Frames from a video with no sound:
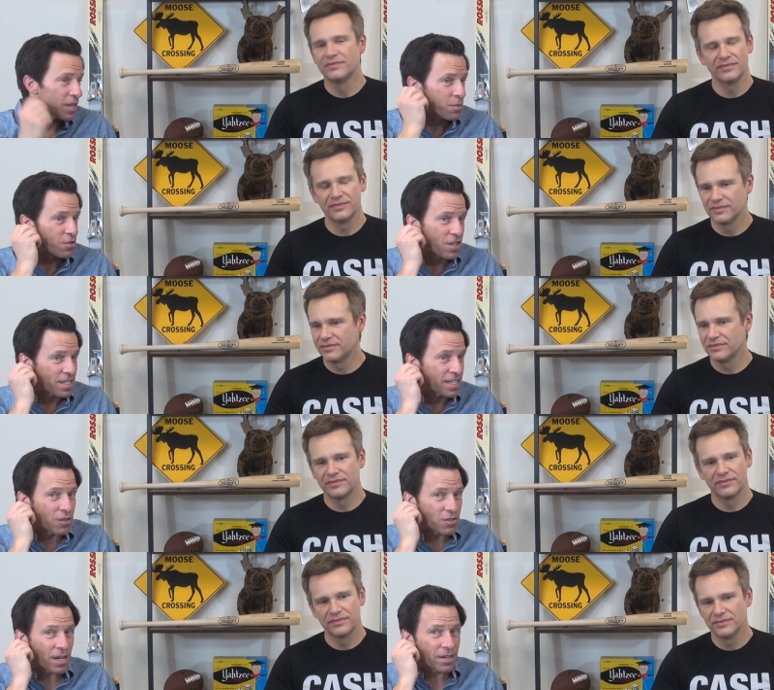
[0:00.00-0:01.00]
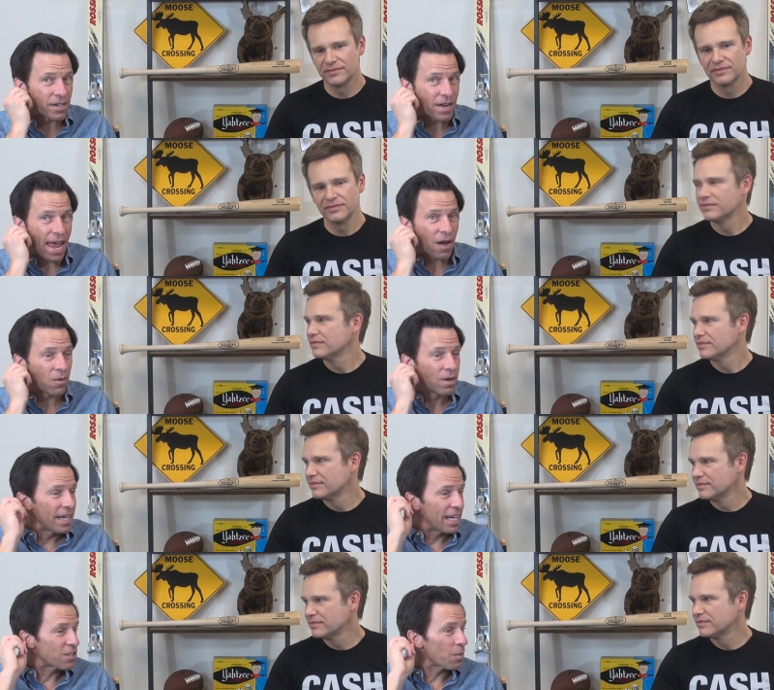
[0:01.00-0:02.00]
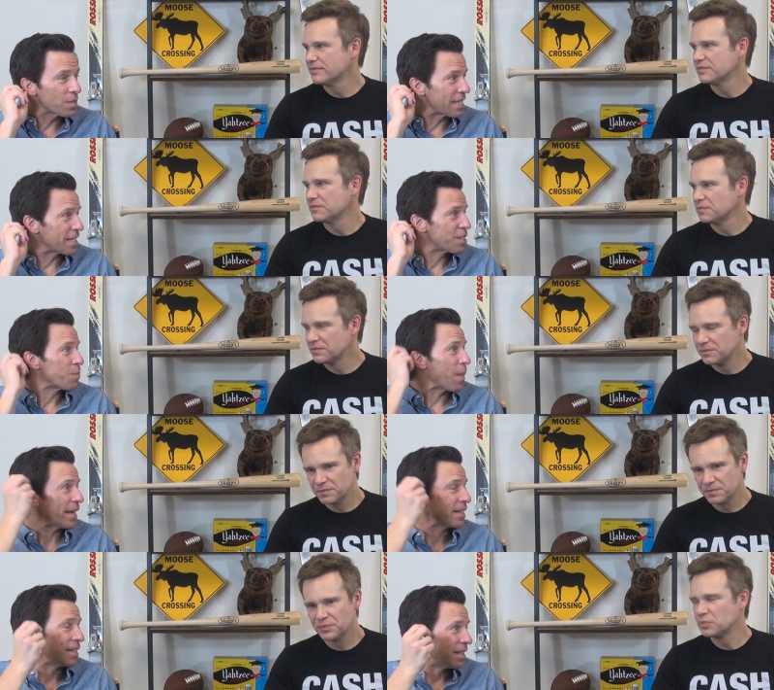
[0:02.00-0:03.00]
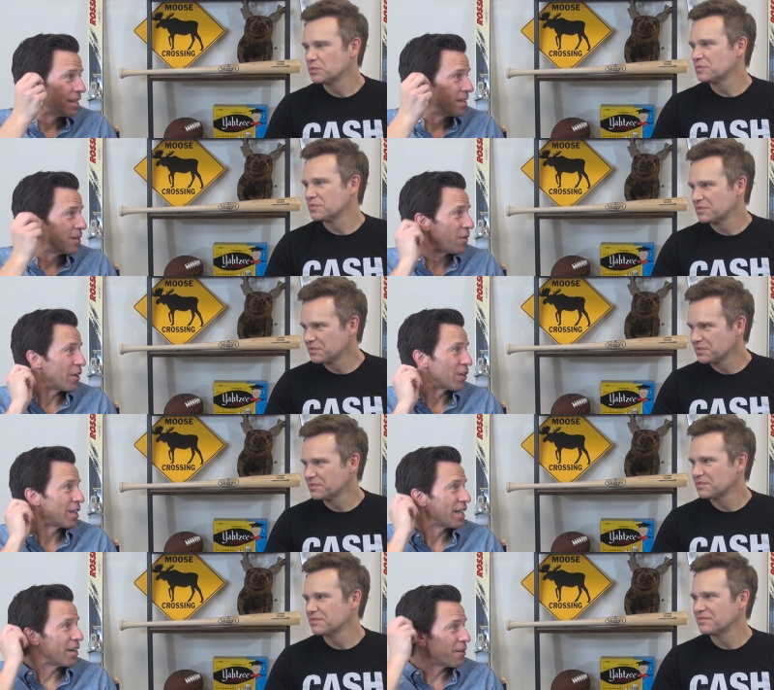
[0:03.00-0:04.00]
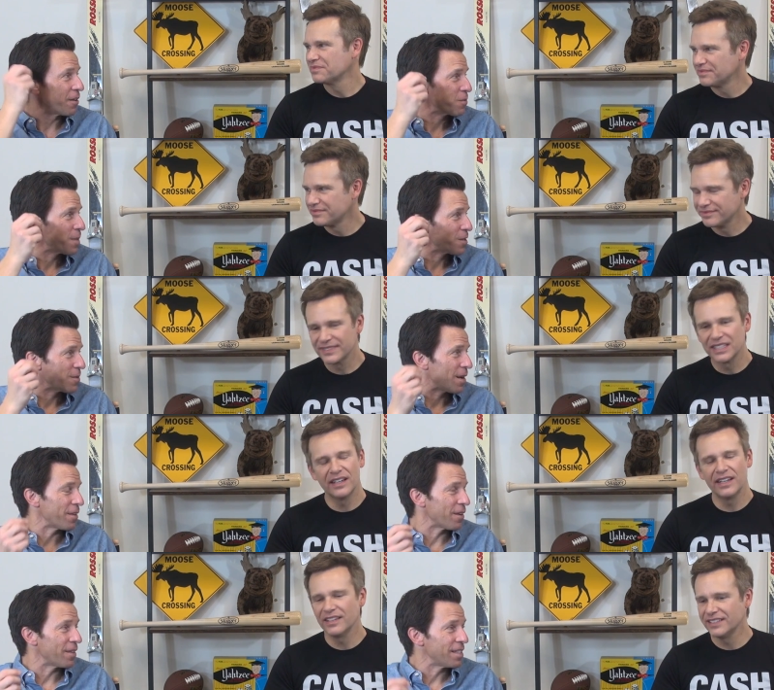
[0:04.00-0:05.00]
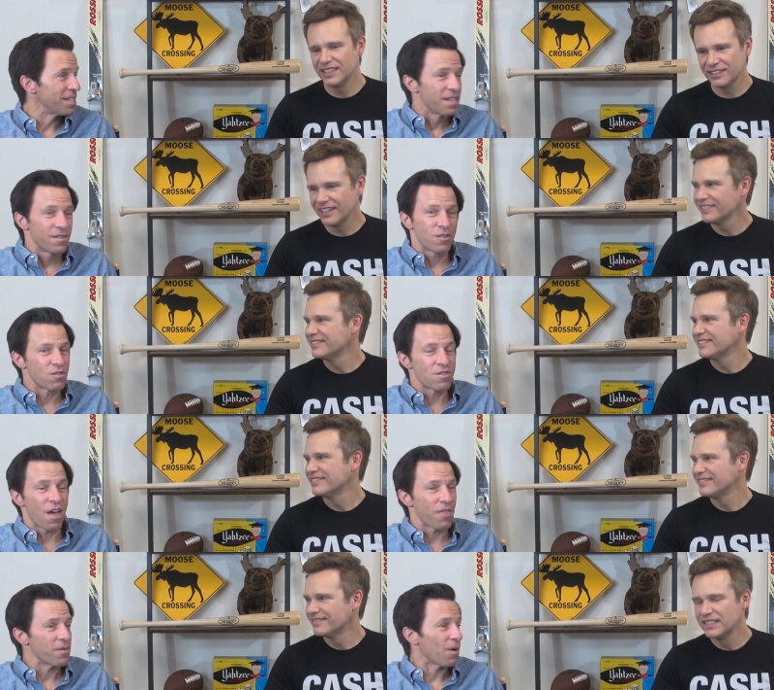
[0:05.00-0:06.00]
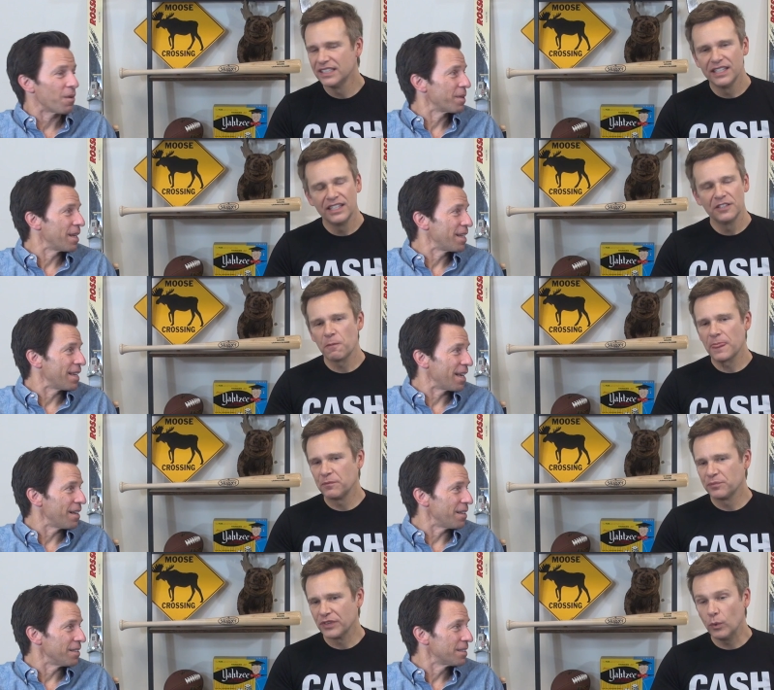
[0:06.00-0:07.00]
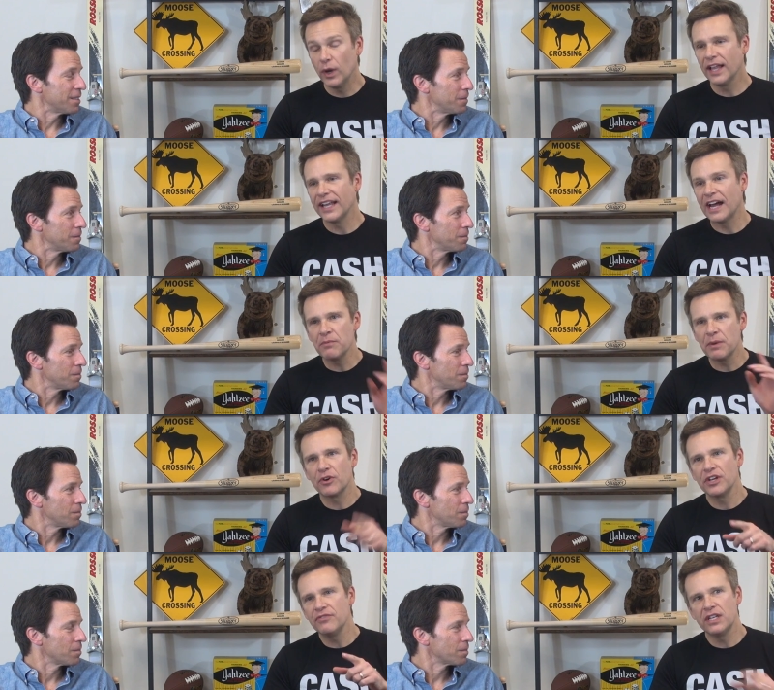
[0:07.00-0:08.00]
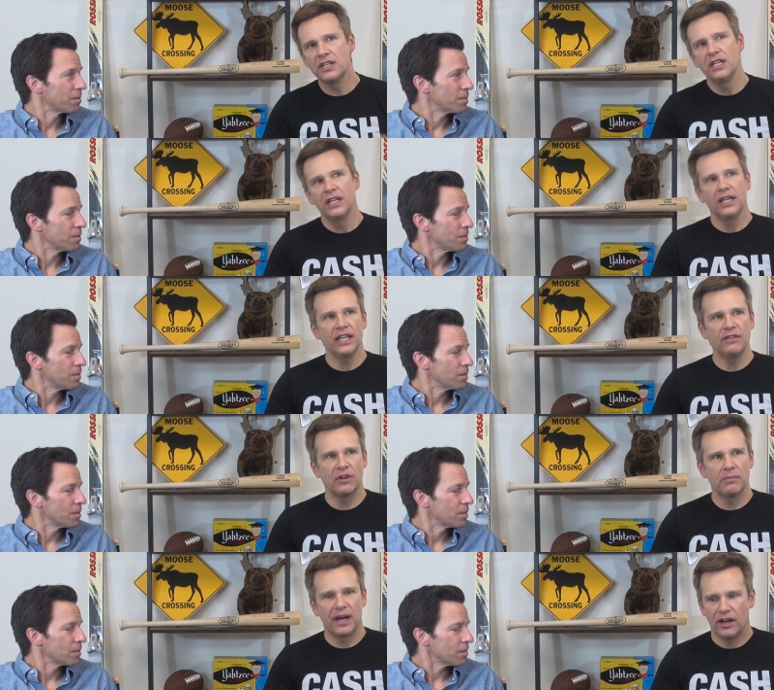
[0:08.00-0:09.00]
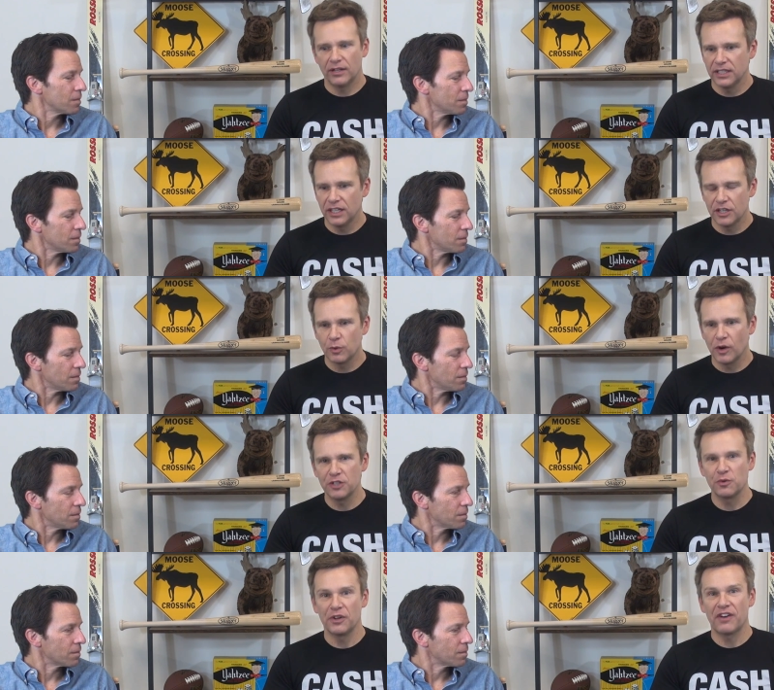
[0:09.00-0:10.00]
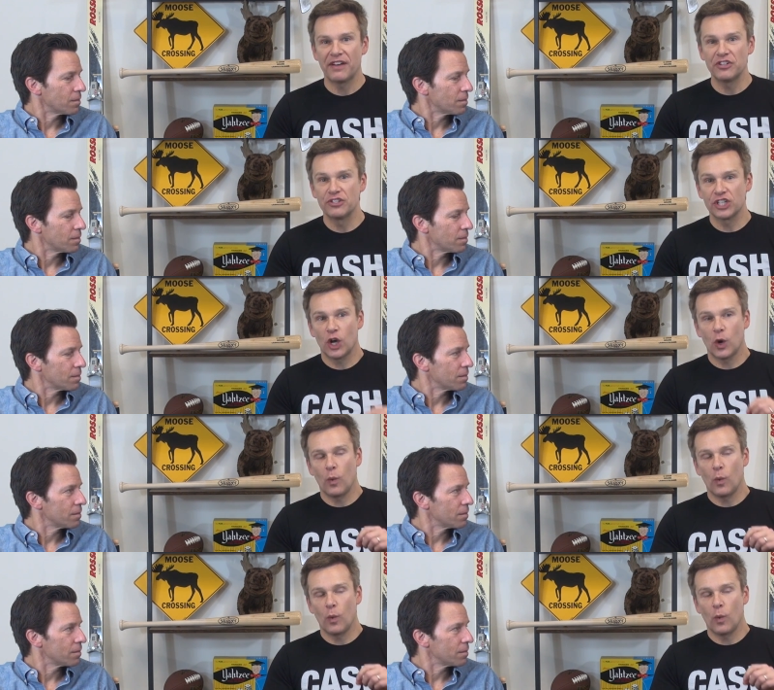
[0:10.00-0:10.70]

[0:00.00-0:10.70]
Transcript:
Speaker 1: said, was just ears down here. Now it's almost expected, you know, that you're going to get your ears pierced around there, and then there's nothing
Speaker 2: wrong with anything else. Well, and I remember even about 20, 25 years ago,